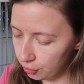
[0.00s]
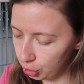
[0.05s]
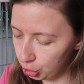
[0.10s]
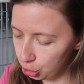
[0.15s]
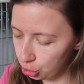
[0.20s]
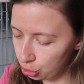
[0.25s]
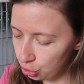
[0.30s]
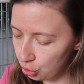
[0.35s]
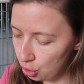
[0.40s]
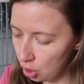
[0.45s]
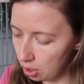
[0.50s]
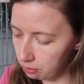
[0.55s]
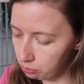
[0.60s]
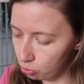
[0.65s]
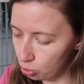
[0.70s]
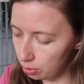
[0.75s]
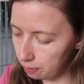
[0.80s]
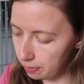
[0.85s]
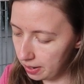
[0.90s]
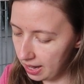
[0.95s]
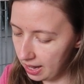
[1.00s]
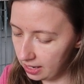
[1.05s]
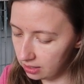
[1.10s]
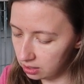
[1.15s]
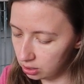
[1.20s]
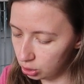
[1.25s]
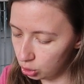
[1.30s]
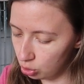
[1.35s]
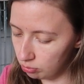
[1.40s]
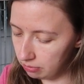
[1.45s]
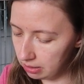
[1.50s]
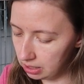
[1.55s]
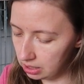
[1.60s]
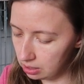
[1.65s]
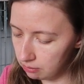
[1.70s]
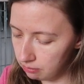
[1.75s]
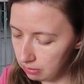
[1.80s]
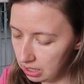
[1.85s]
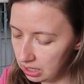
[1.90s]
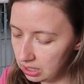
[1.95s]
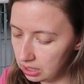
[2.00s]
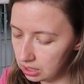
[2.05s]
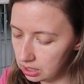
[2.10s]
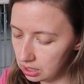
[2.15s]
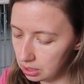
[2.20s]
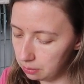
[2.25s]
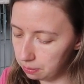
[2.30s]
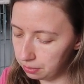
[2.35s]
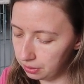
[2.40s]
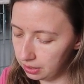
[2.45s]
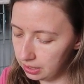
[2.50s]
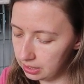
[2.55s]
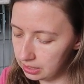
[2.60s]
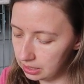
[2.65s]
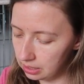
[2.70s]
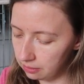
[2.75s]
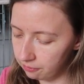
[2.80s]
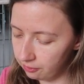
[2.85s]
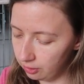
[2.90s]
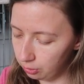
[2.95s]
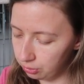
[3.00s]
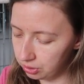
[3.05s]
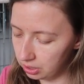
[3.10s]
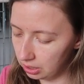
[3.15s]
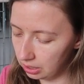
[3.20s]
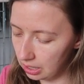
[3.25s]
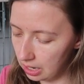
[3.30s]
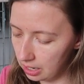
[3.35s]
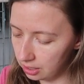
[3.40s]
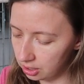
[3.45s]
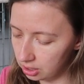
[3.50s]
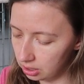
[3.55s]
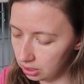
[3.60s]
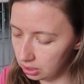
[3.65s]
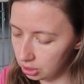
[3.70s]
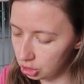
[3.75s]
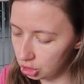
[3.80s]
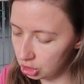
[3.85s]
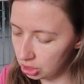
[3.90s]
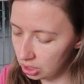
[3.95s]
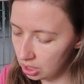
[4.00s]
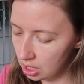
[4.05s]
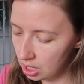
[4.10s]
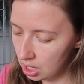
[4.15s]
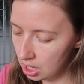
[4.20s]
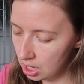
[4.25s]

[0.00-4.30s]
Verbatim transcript: For two or more pets, you may need to replace the filter cartilage